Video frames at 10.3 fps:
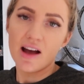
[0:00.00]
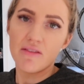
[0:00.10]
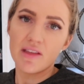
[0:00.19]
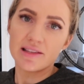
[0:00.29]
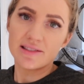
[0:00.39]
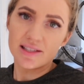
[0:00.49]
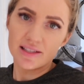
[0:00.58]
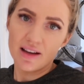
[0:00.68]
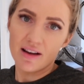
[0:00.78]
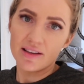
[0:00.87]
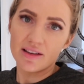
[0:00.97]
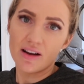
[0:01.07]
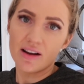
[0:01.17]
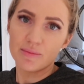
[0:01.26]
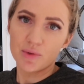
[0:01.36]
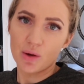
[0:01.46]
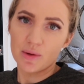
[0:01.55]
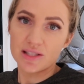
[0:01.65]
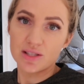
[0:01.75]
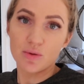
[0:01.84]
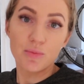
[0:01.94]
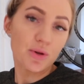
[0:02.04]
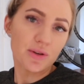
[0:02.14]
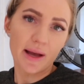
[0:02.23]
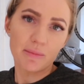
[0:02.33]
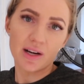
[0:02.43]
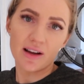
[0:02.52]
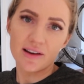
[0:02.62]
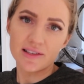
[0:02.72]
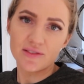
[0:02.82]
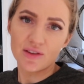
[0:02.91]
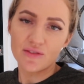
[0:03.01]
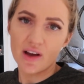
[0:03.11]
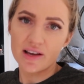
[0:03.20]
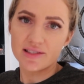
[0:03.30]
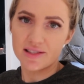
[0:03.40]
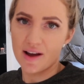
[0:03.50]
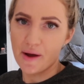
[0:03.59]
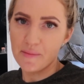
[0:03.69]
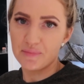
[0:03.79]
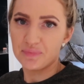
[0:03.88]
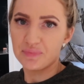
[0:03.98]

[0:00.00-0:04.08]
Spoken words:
And then tonight I'm going to a boot camp class for the first time.